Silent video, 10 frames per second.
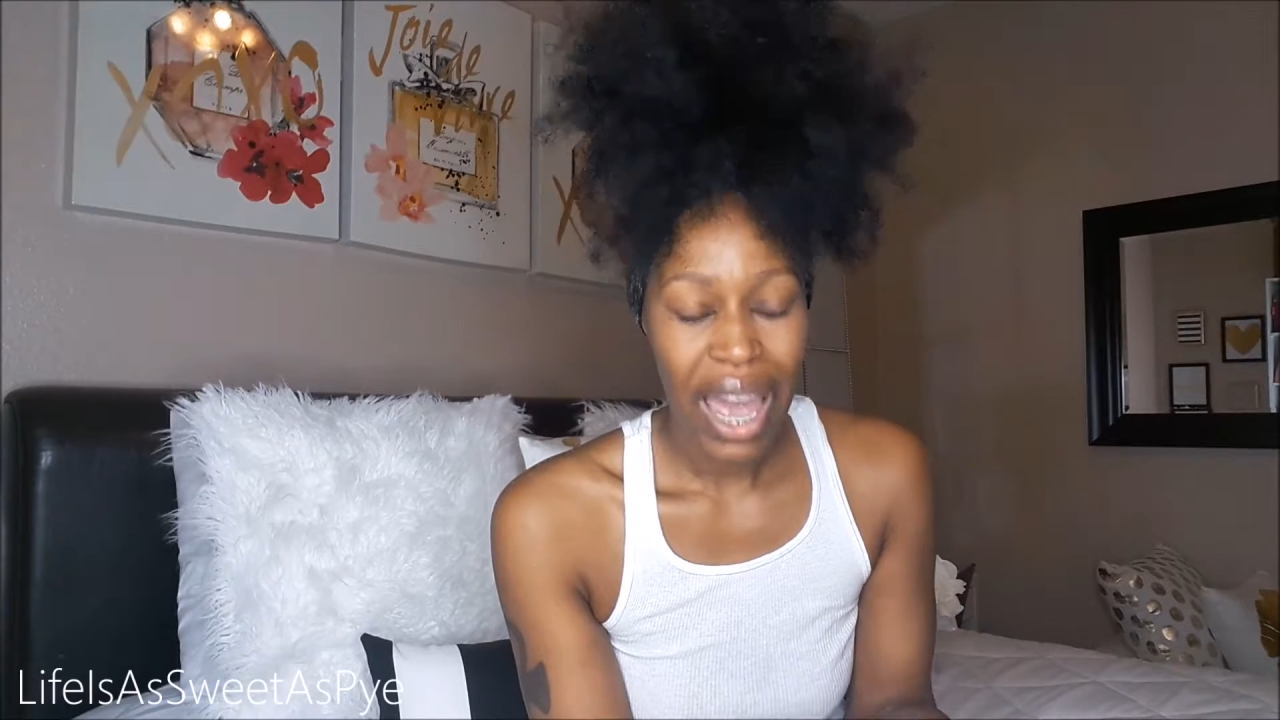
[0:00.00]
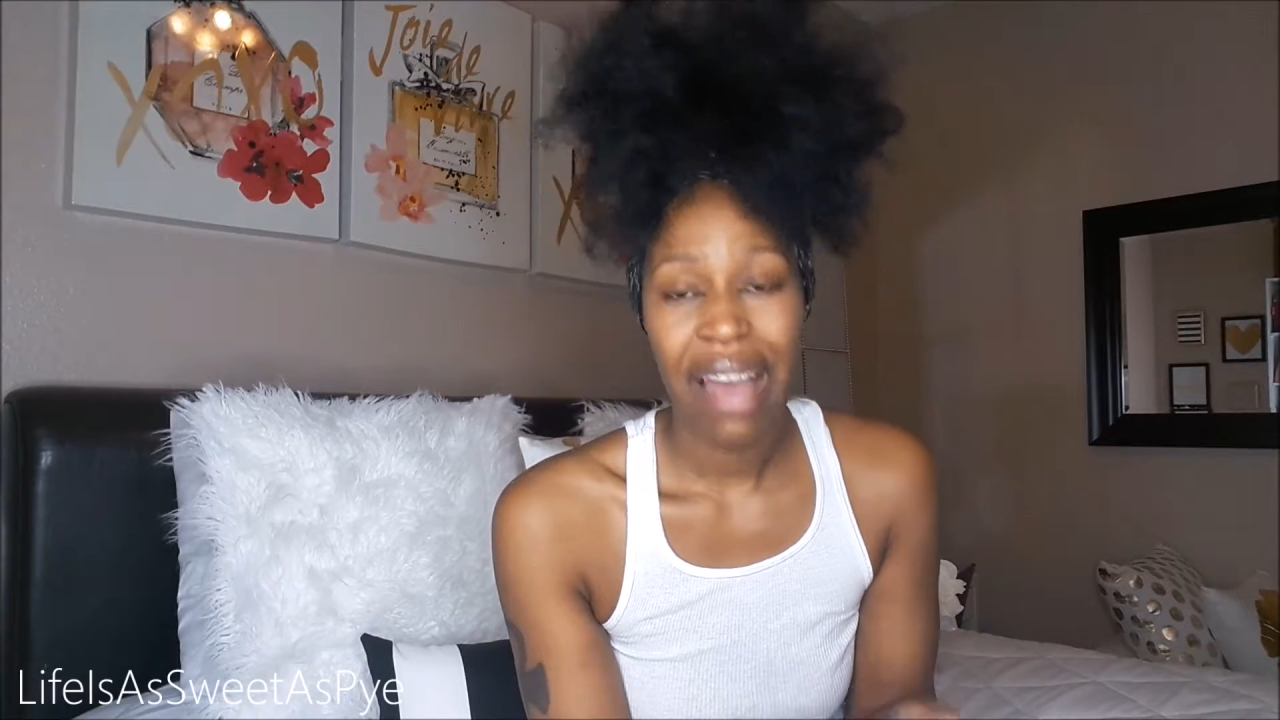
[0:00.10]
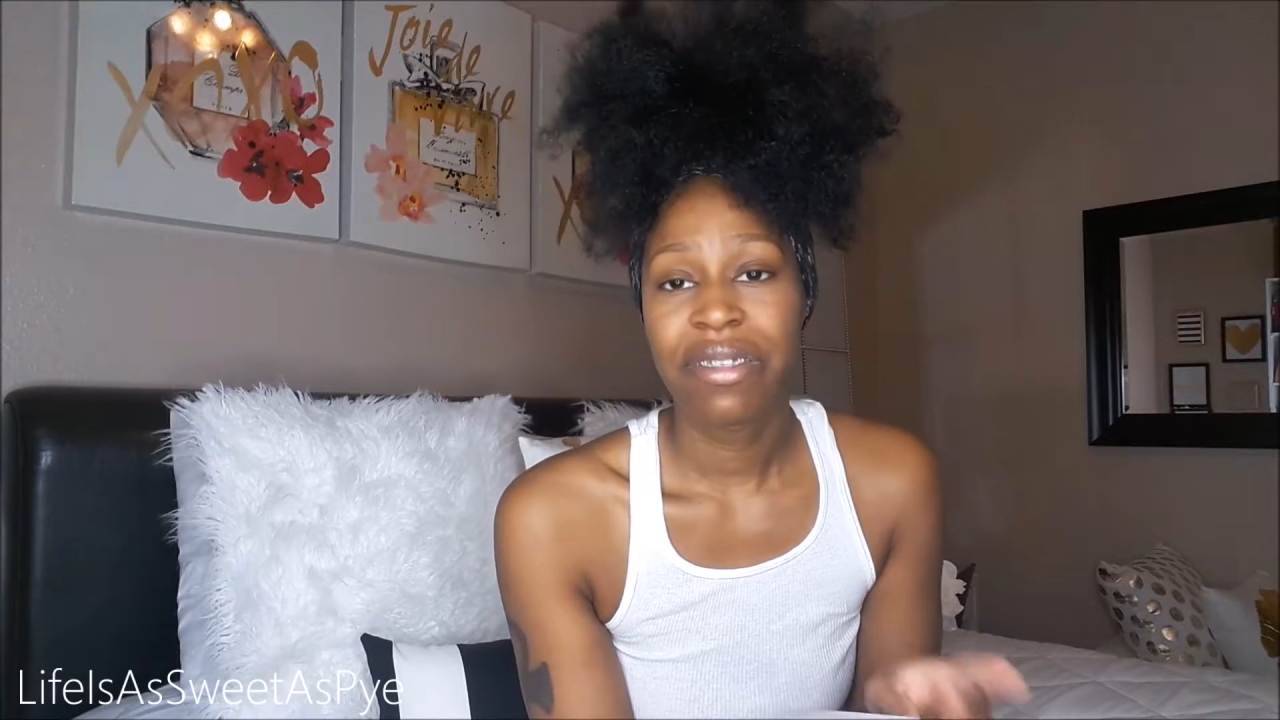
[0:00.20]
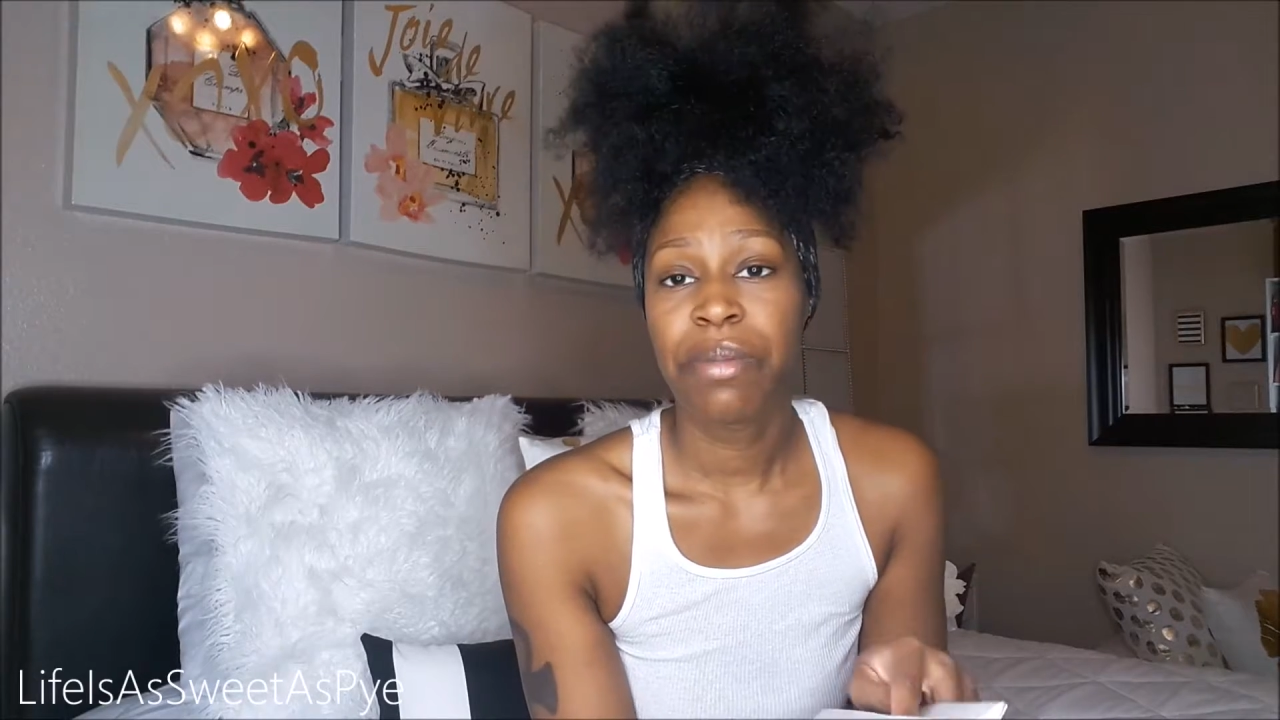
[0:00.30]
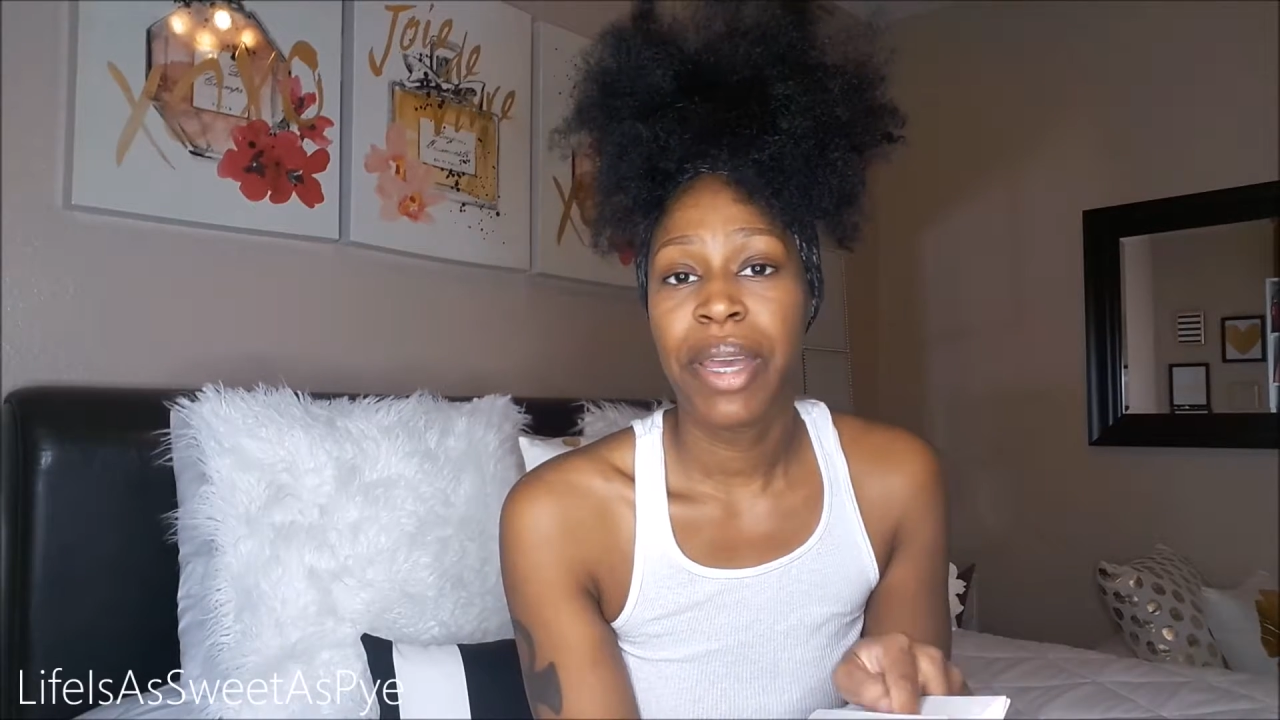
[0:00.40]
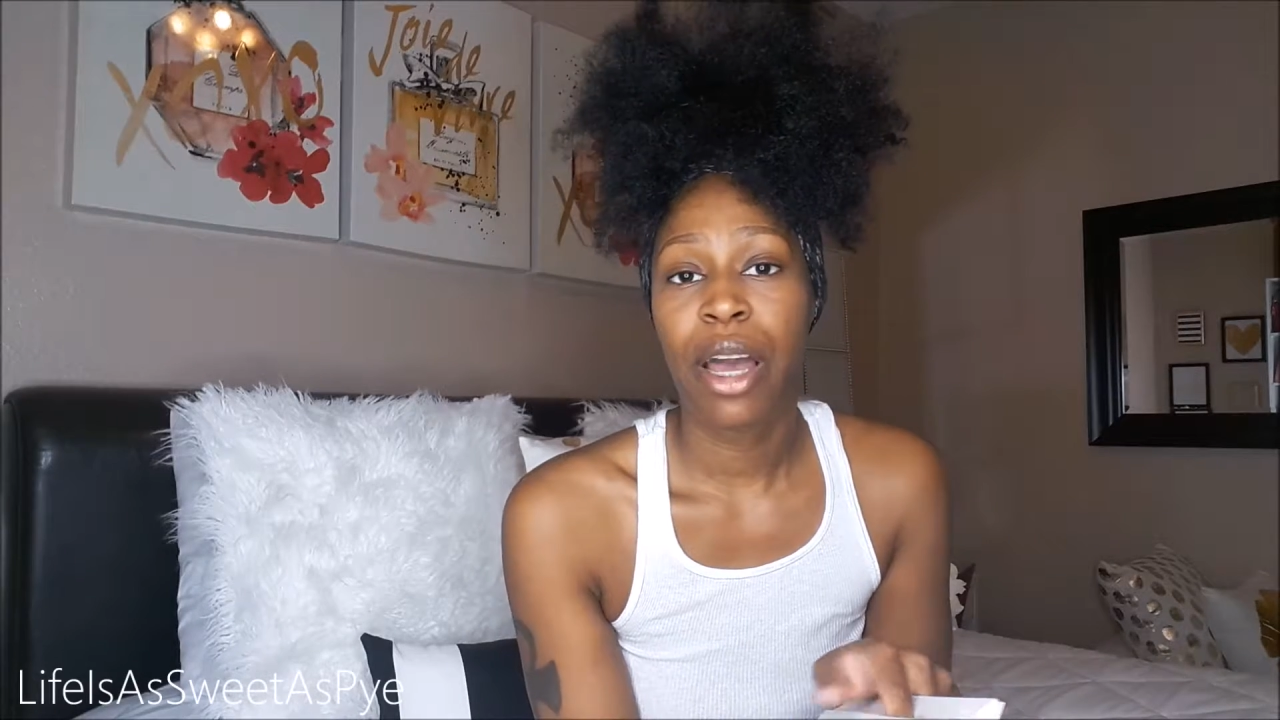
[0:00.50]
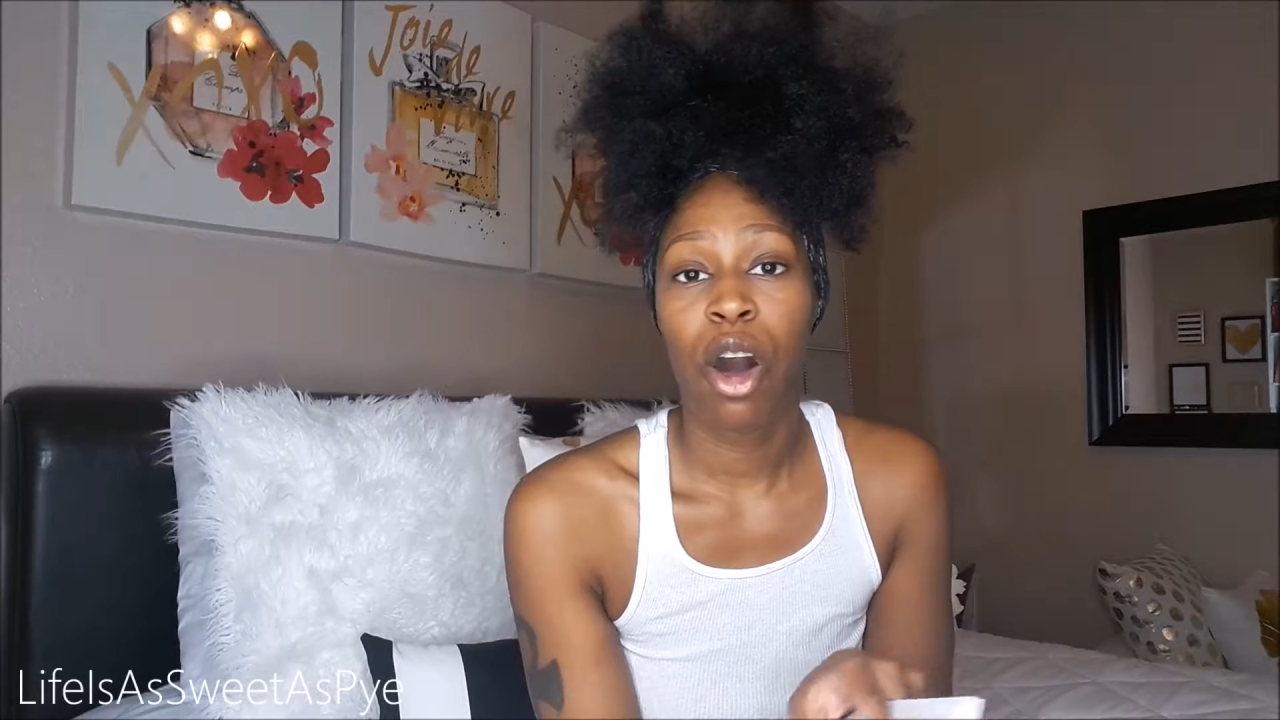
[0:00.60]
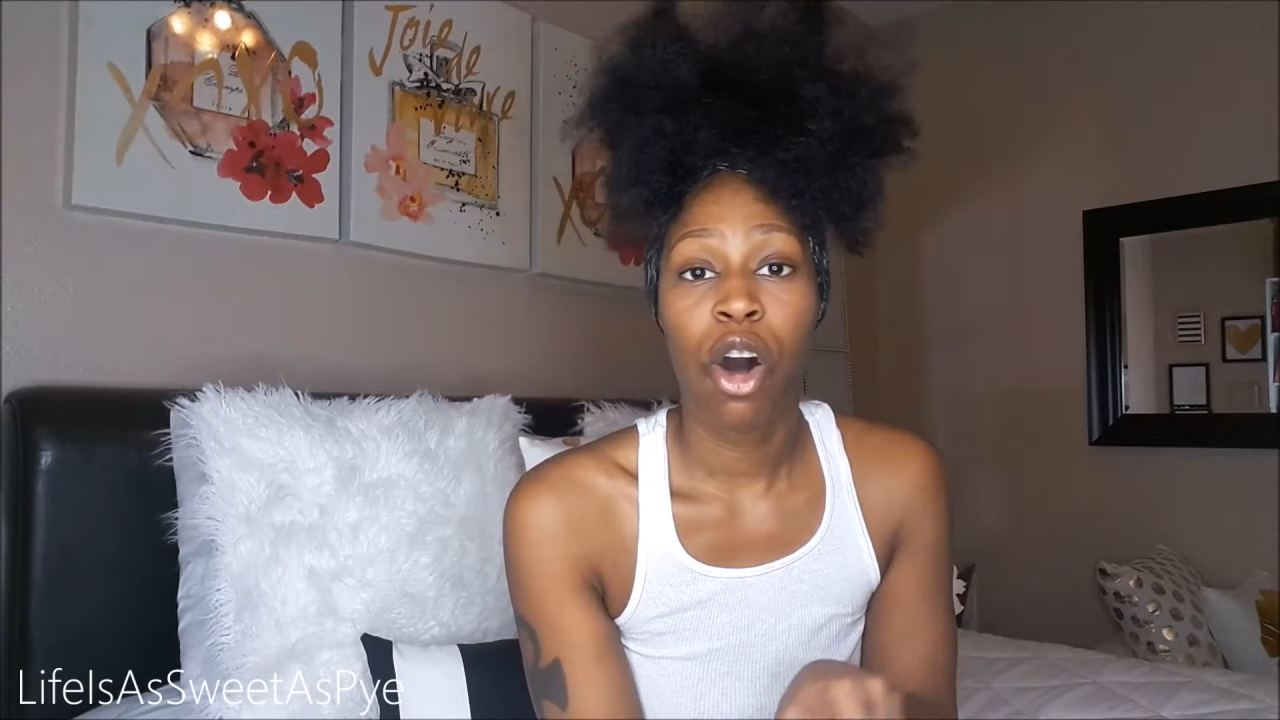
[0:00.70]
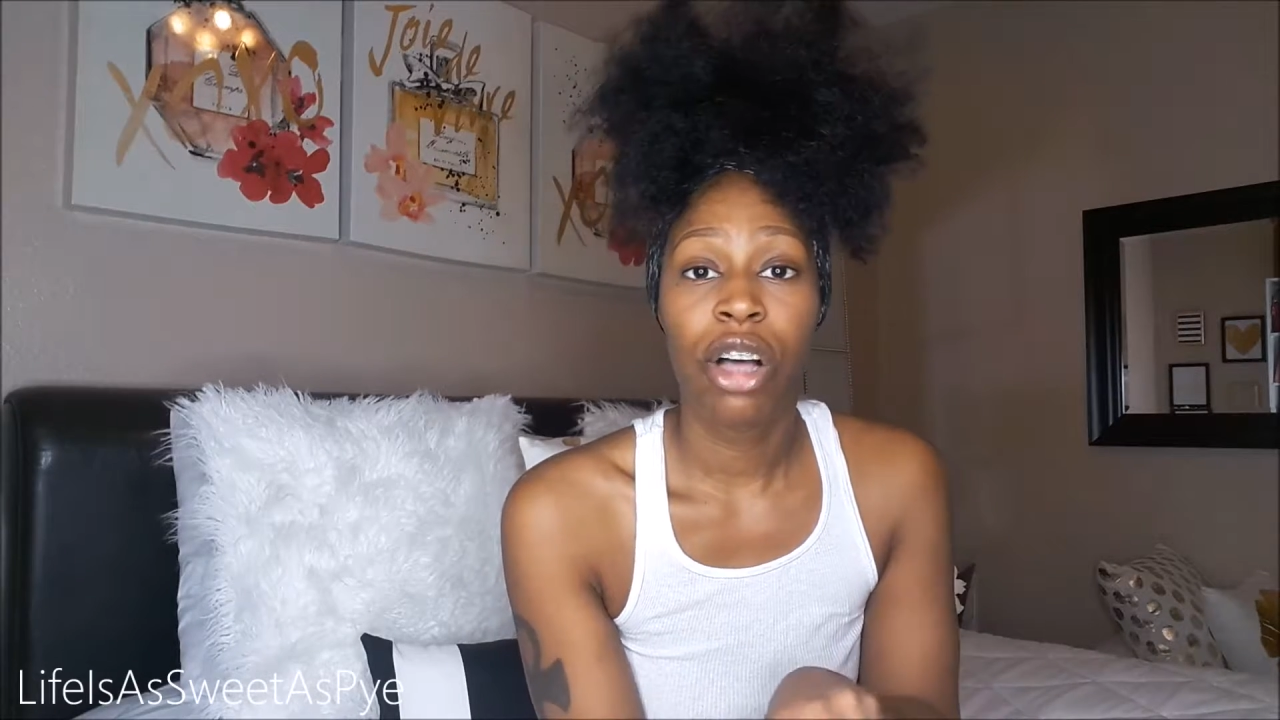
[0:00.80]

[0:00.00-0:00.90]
I have to make an